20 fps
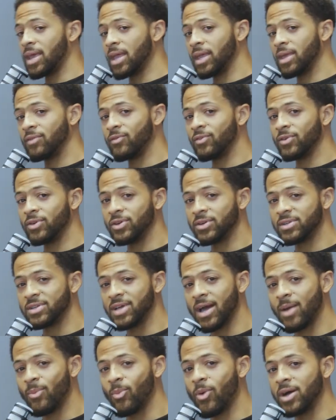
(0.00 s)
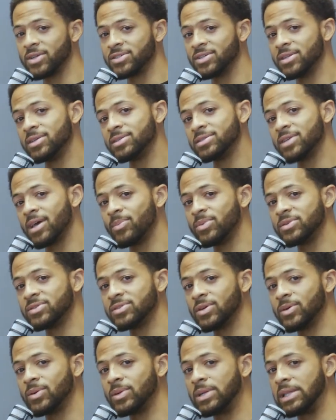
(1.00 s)
thank you for your time watching this
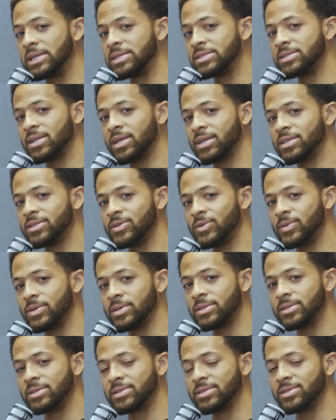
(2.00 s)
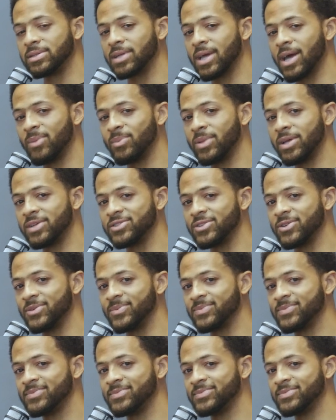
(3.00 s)
episode and listening to it. And God bless you.